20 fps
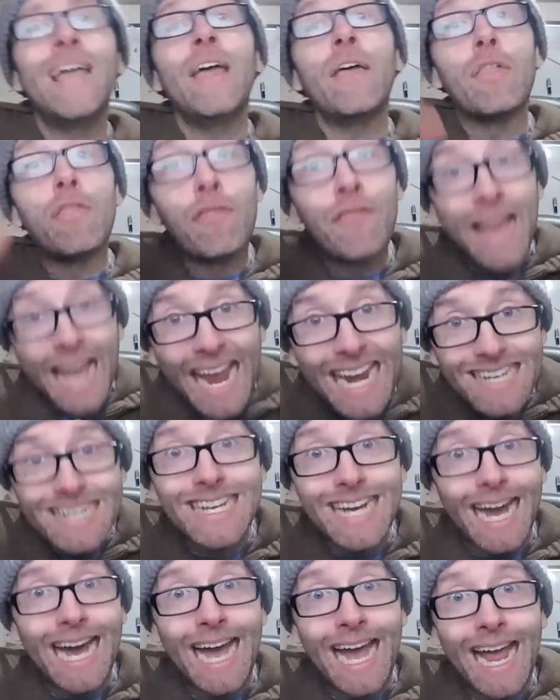That
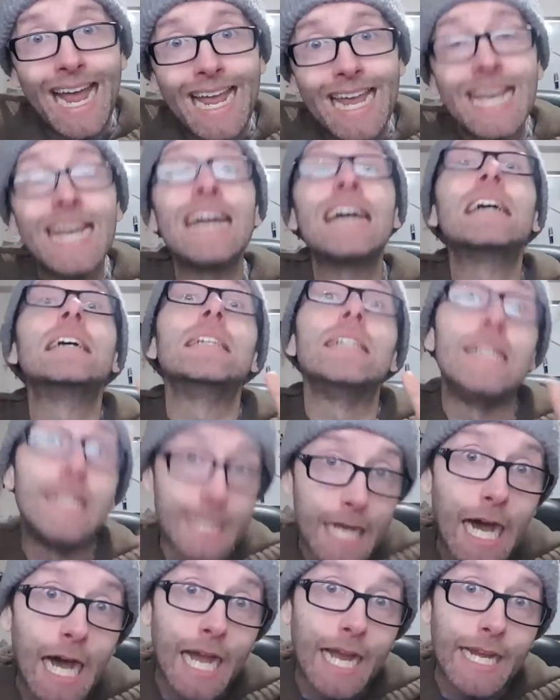guy
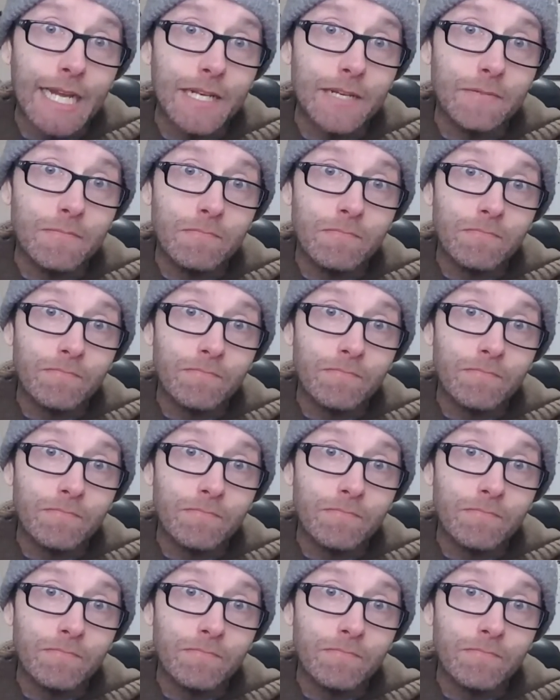died.